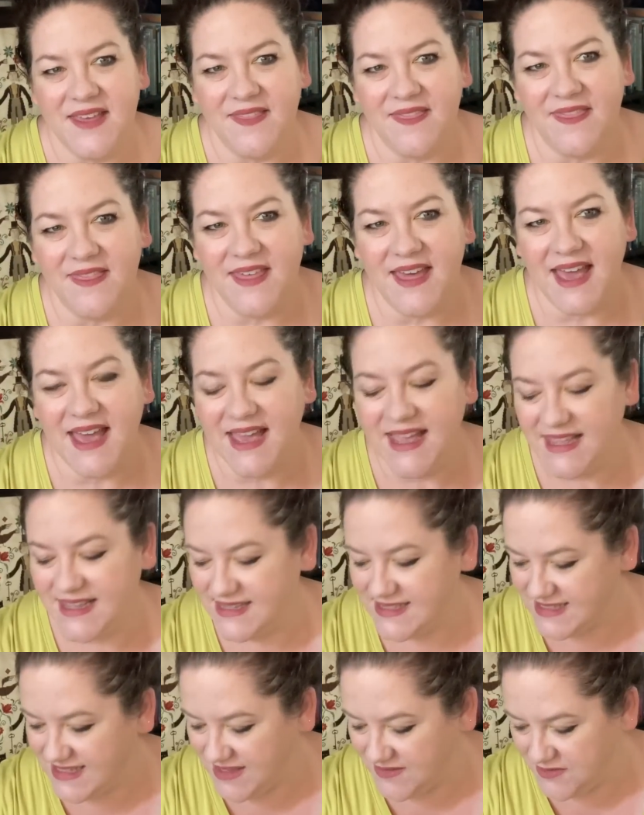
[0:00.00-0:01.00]
that
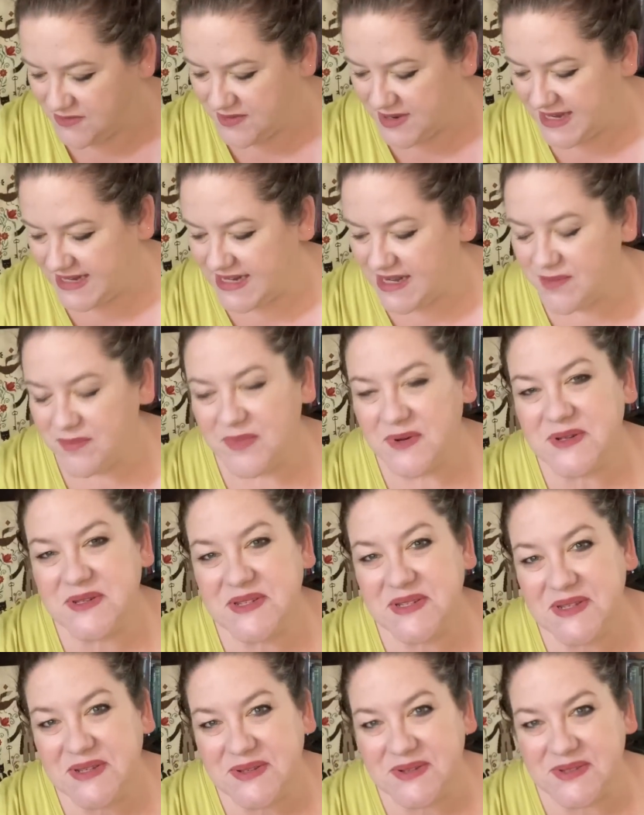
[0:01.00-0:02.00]
is giveaway number
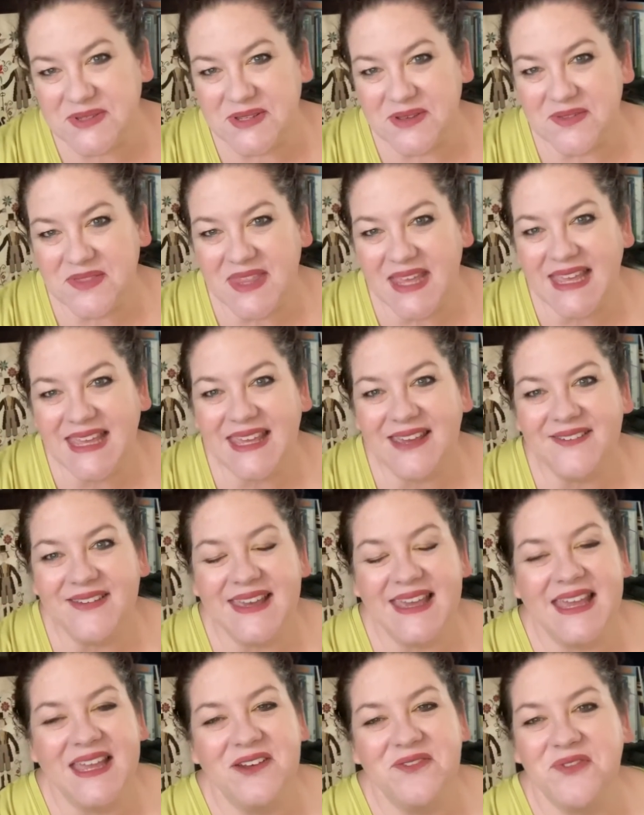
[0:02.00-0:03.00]
2. So thank you
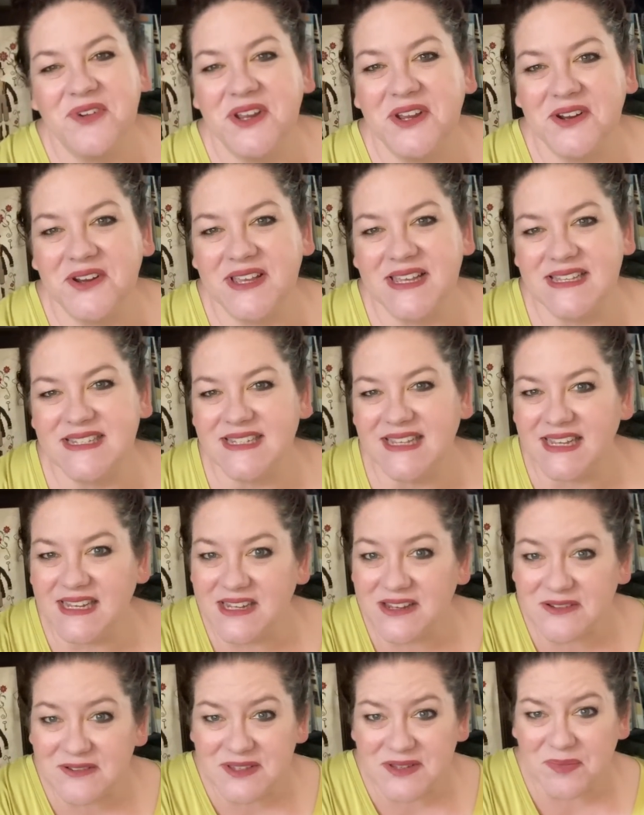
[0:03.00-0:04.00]
again for your
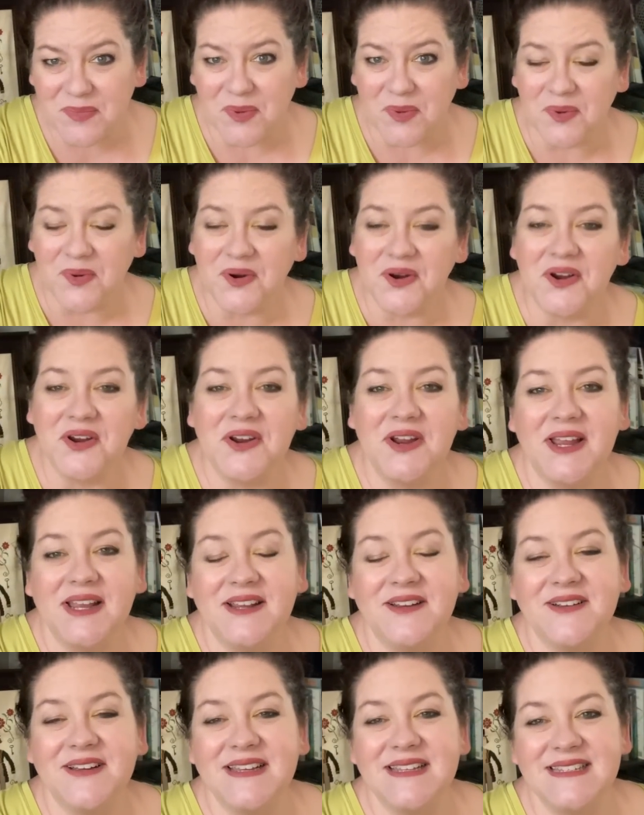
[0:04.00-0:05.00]
continued support and
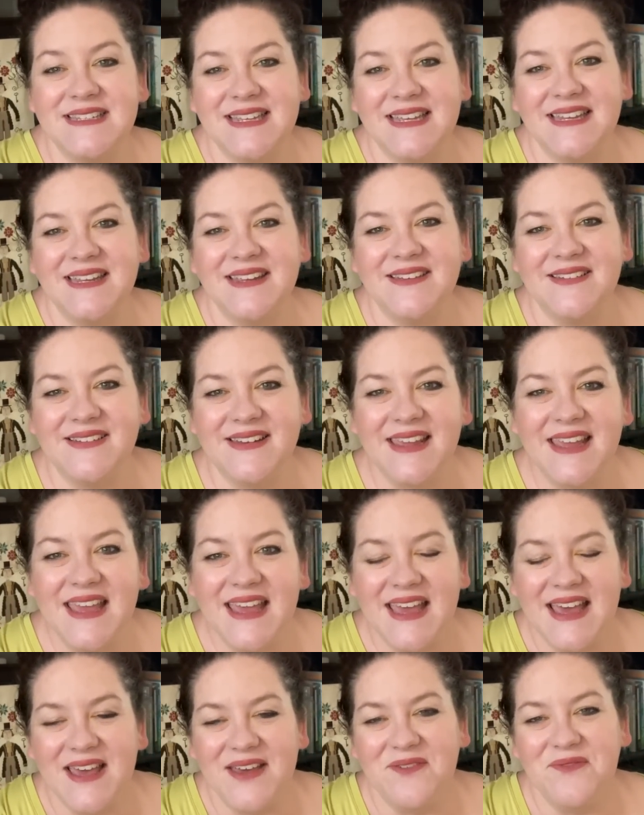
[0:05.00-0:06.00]
your continued
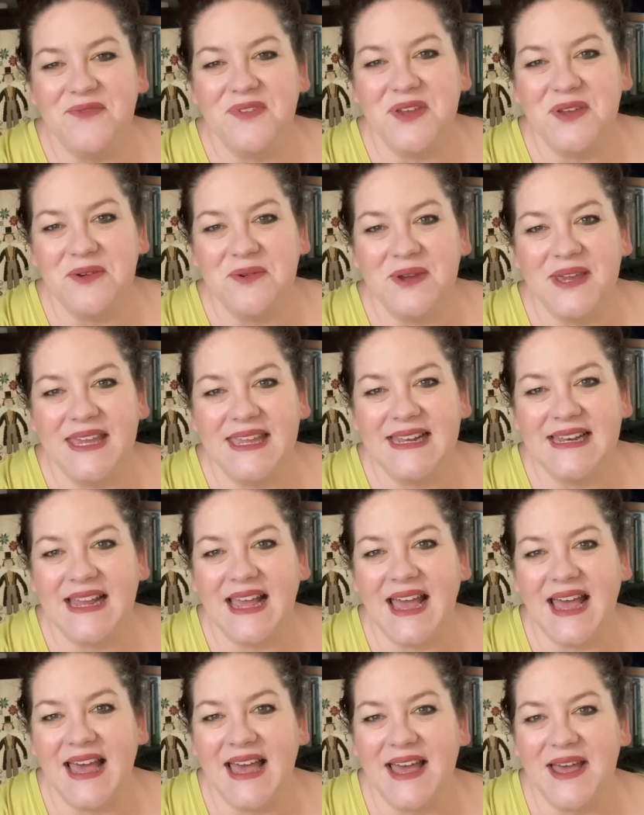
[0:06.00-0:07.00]
viewing.
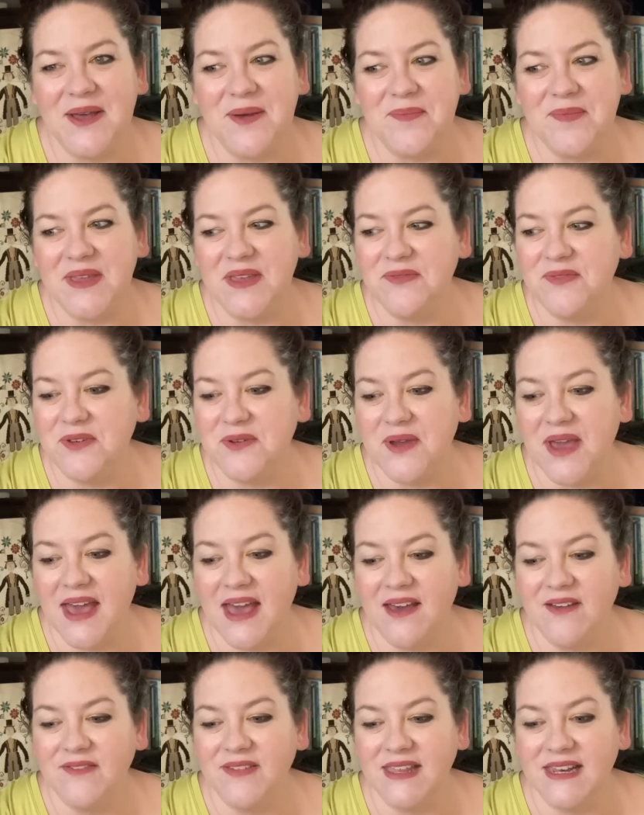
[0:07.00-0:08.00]
If you
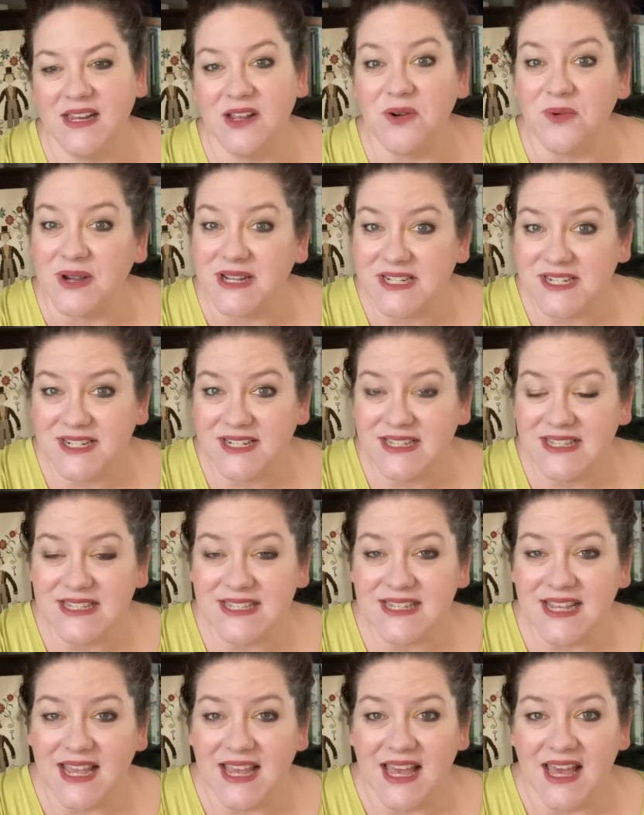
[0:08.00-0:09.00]
have any
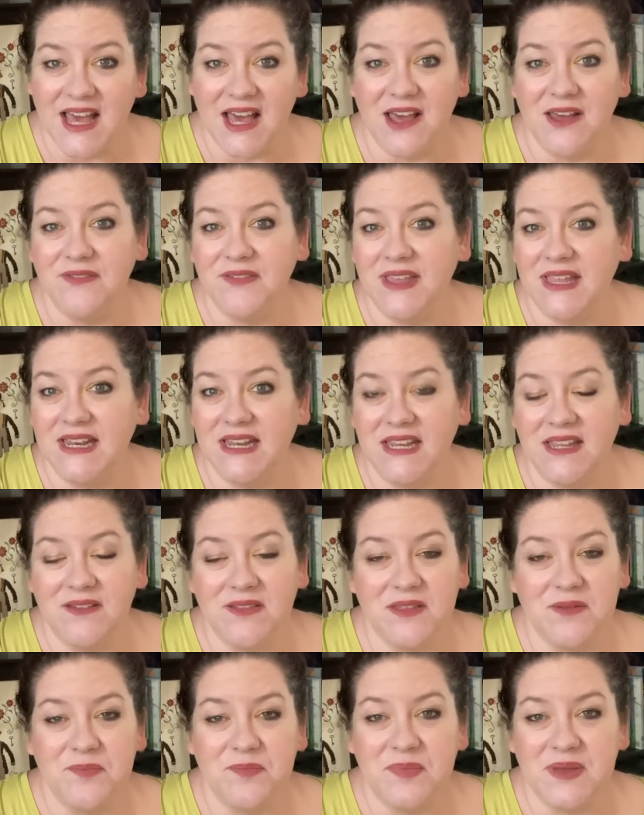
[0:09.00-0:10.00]
questions of any of
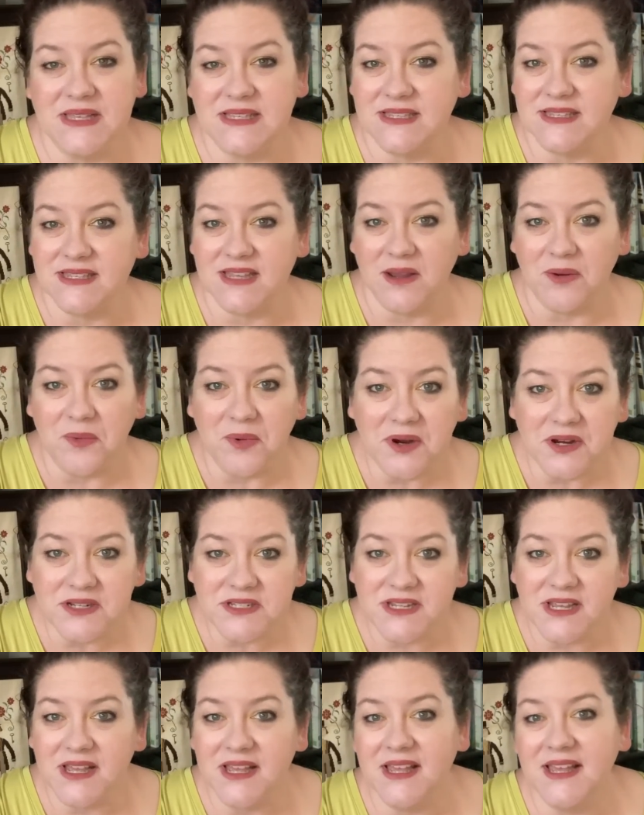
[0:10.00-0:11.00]
the pieces I
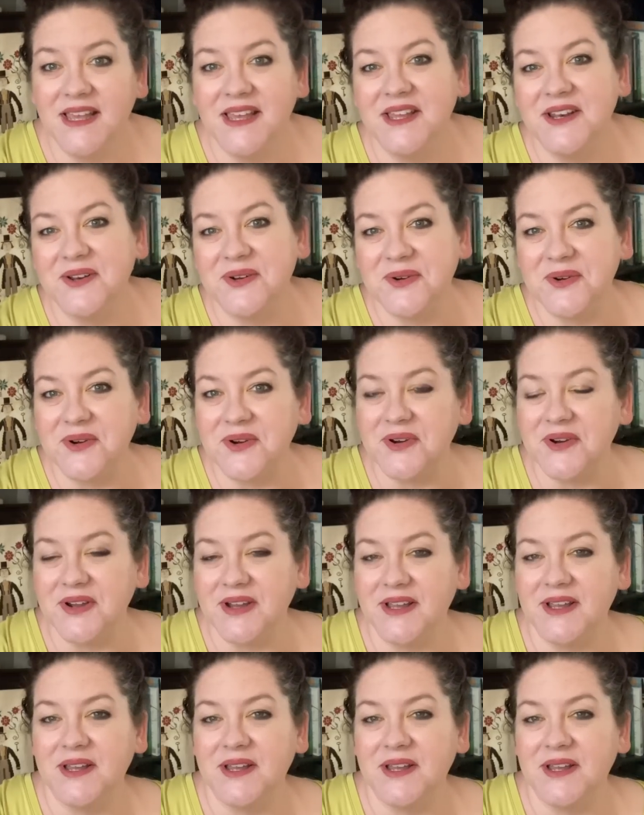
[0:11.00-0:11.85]
worked on or